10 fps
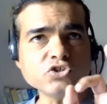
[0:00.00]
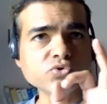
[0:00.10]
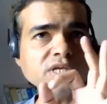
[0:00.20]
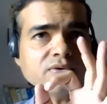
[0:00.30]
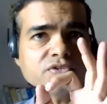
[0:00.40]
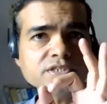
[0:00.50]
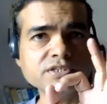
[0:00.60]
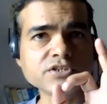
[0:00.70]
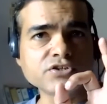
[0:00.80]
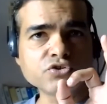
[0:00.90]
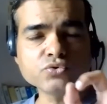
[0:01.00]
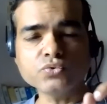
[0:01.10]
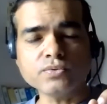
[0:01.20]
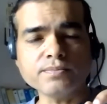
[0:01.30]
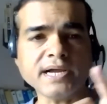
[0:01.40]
to 2002,